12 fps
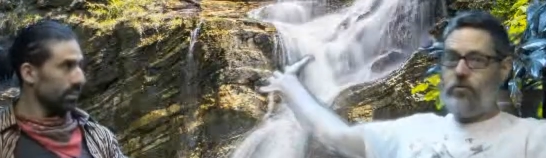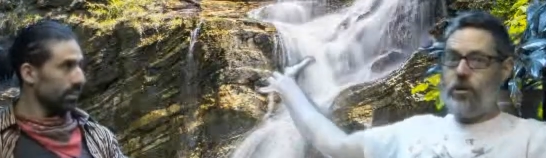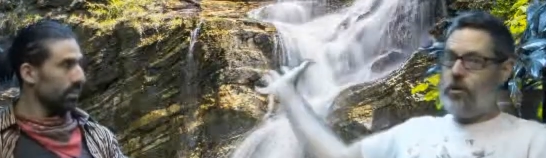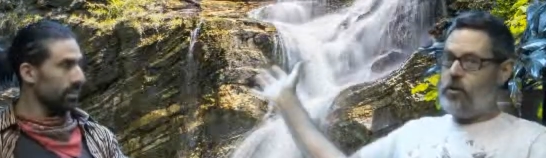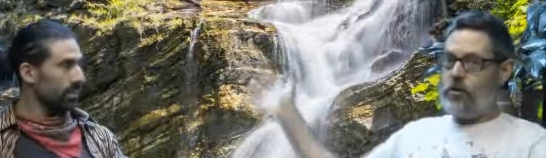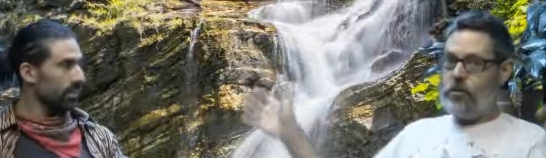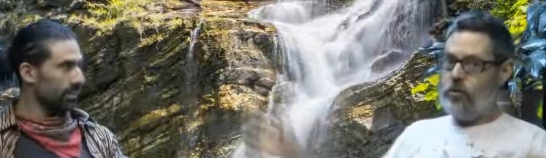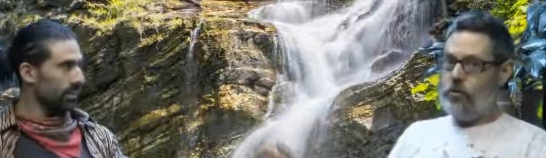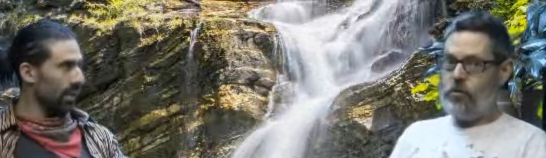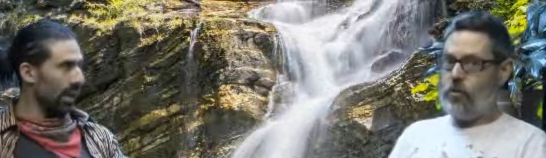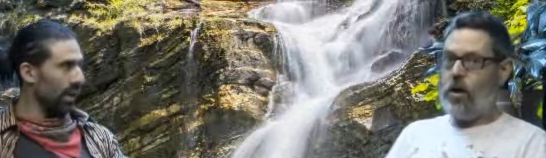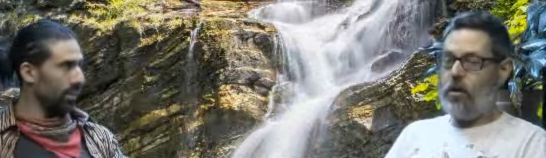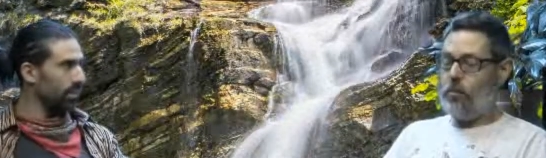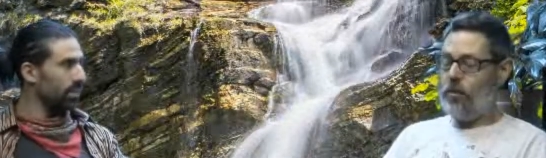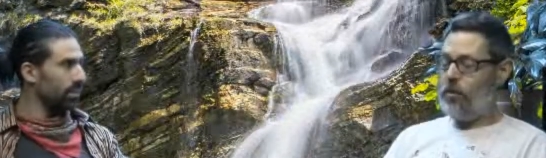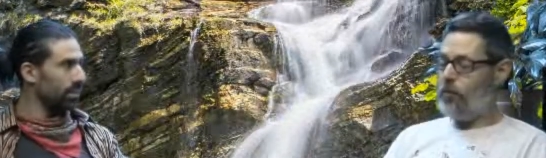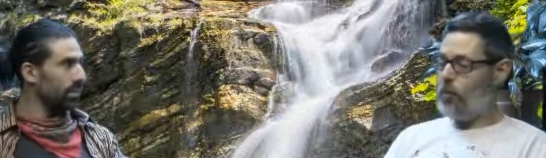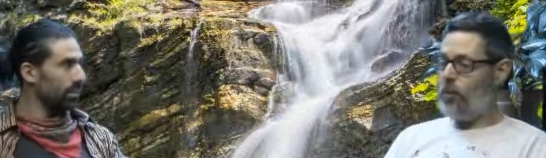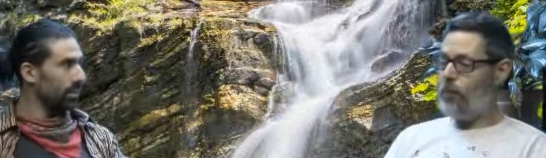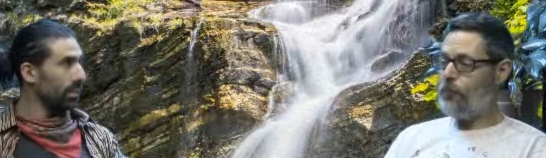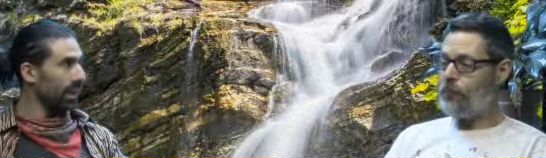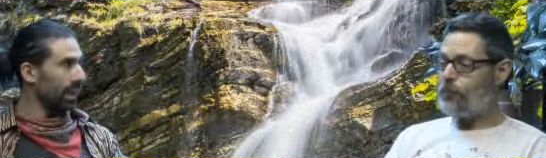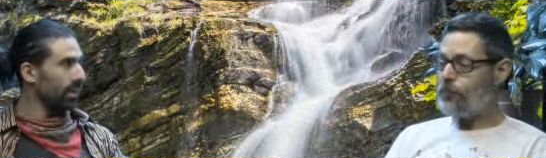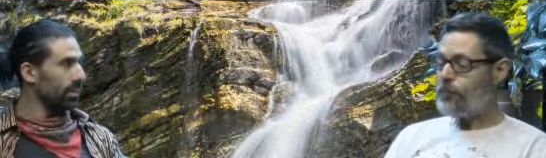Speaker 1: flooded. It's yeah. unbelievable.
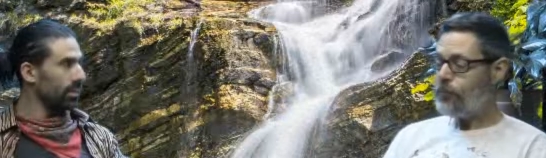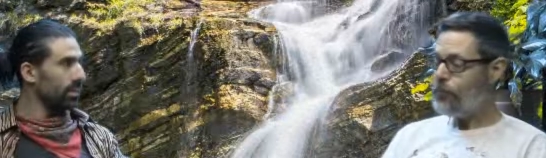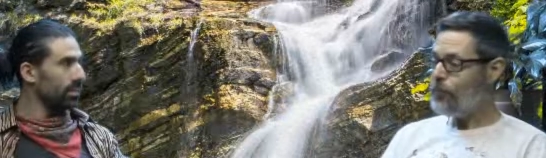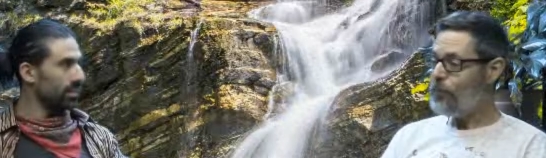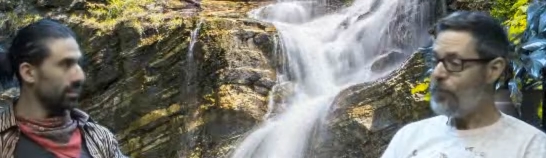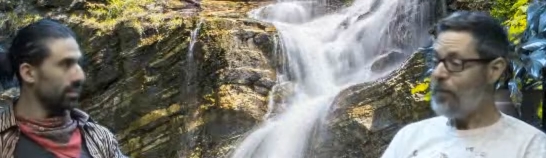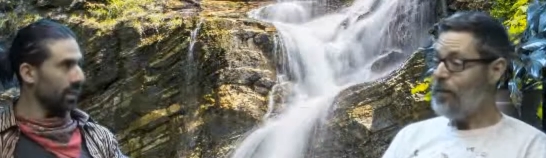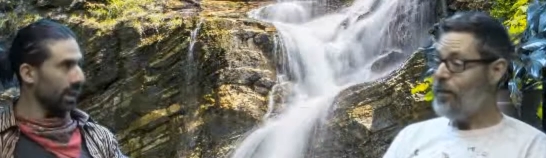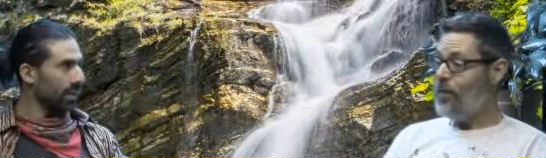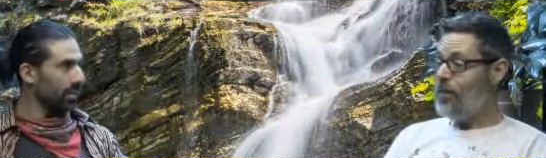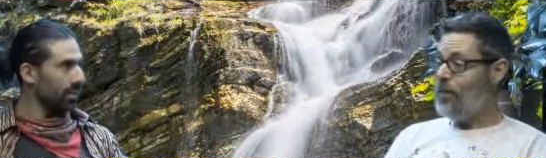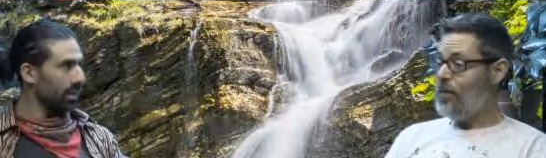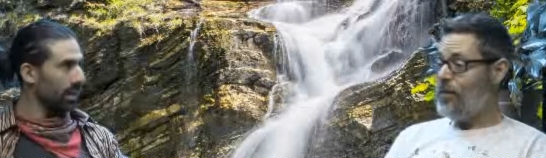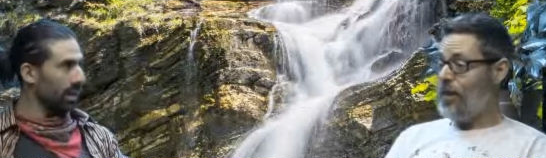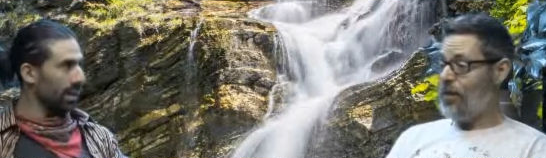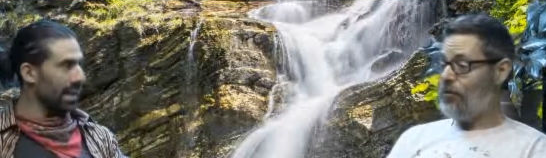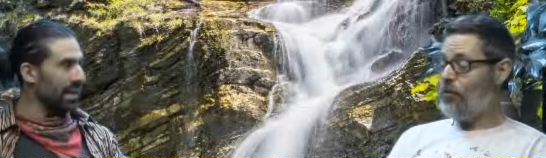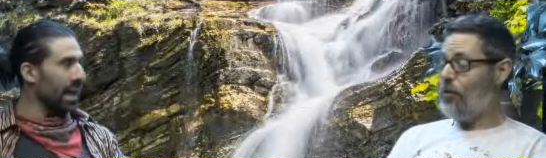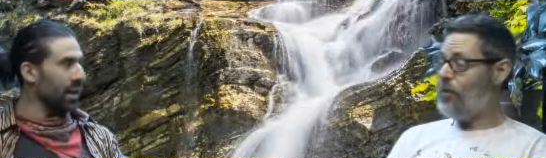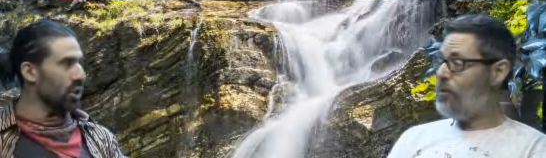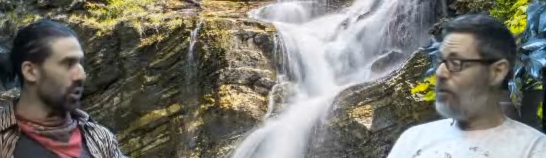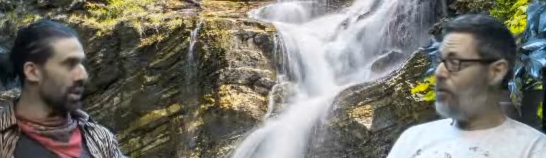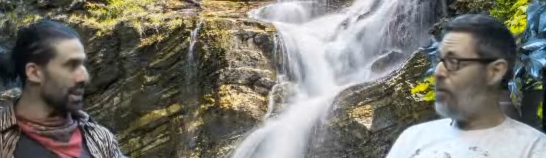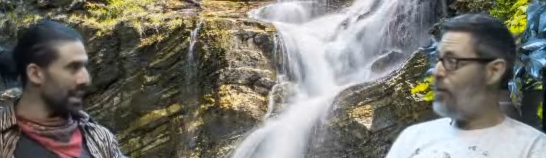
Speaker 2: Yeah. Yeah. Yeah. That's not a
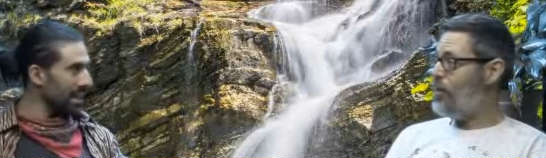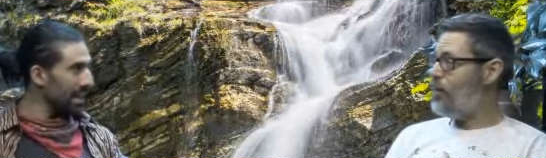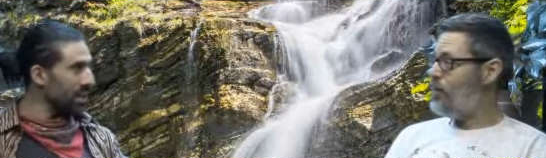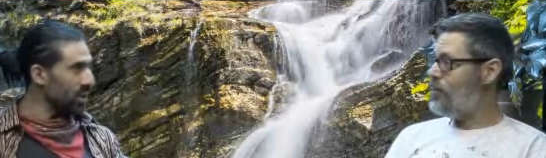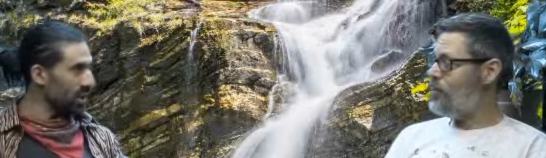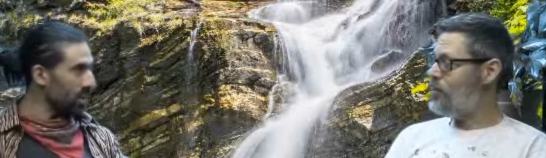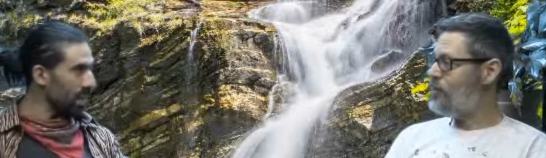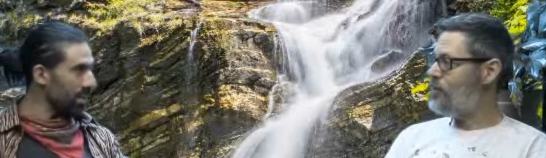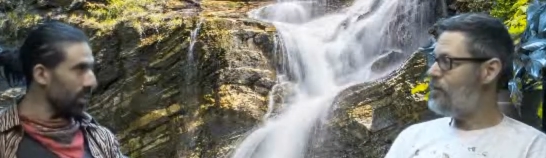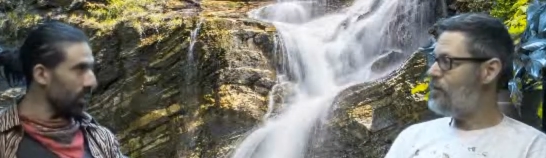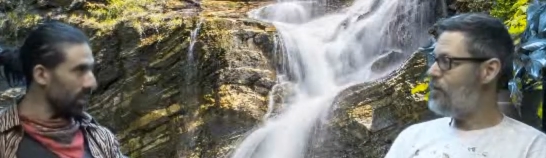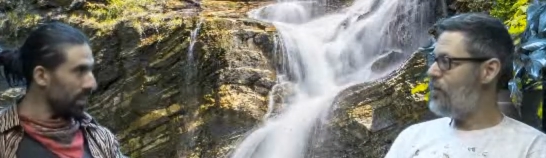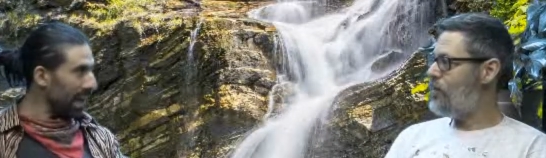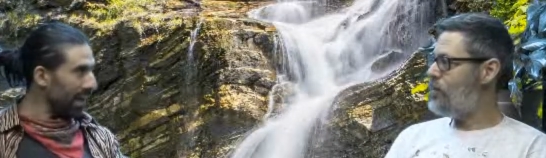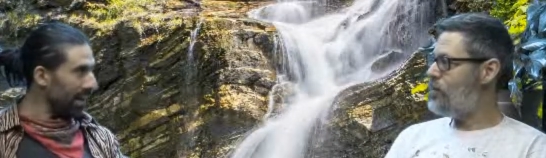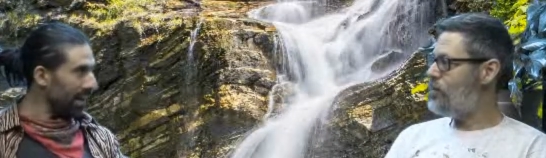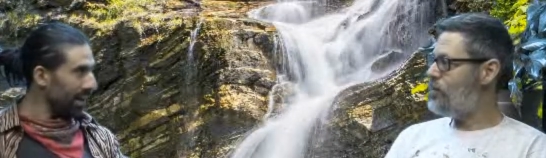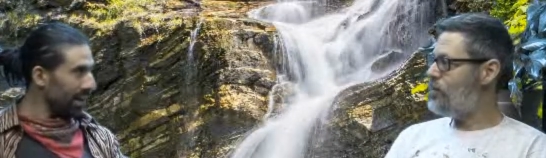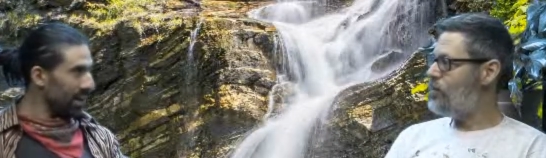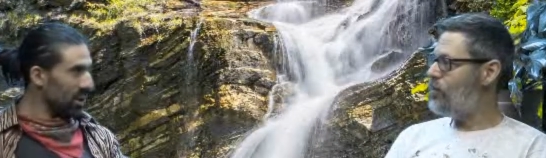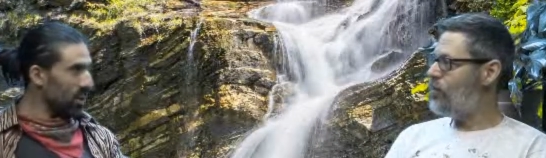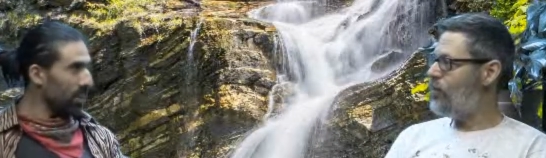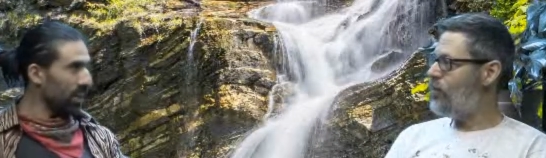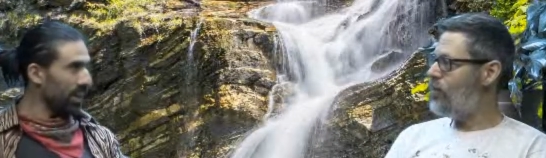choice that indigenous people would make
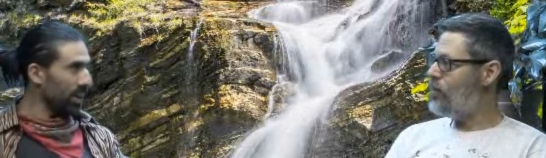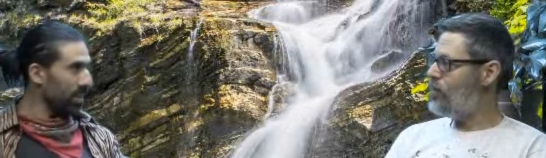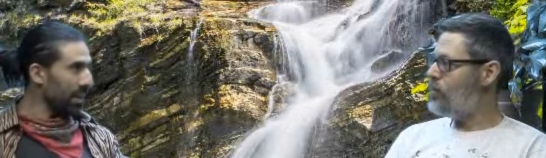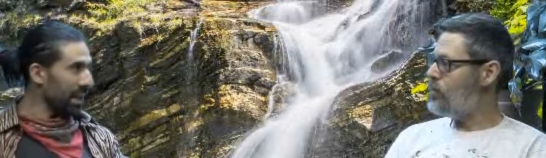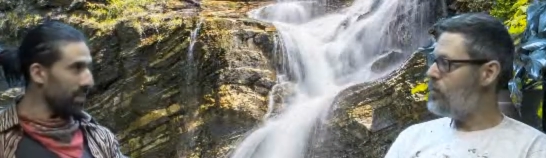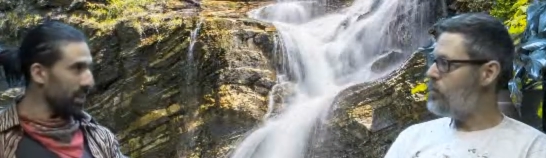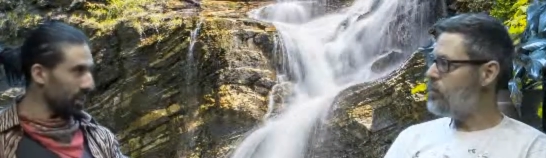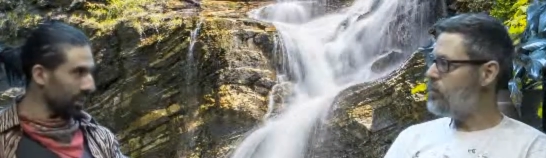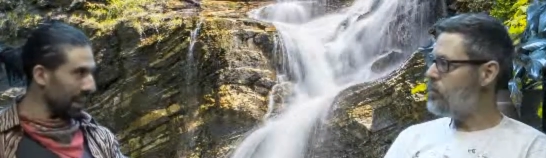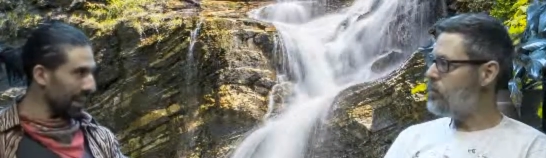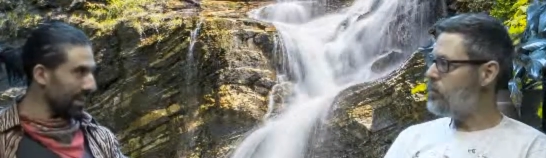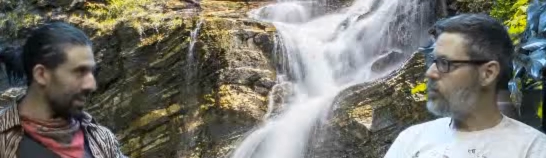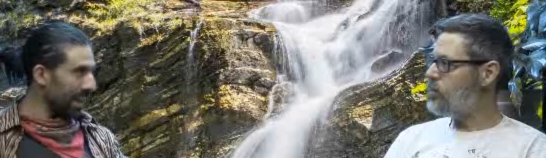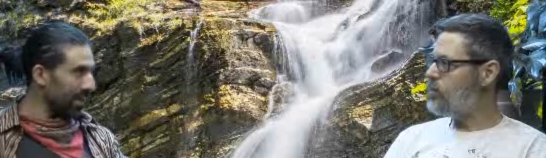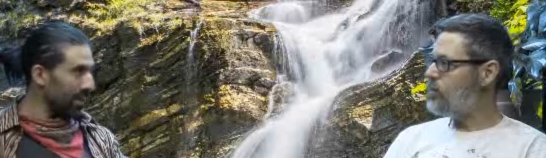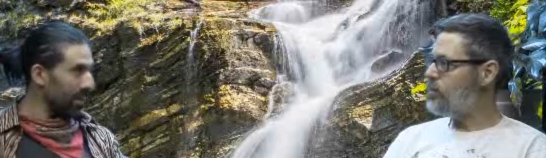to put their big buildings and